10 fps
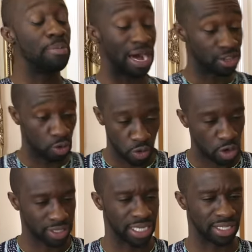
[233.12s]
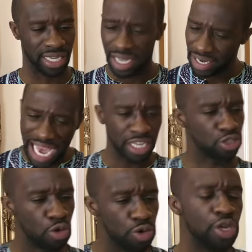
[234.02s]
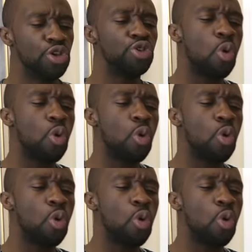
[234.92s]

about the wrong things. That is good. You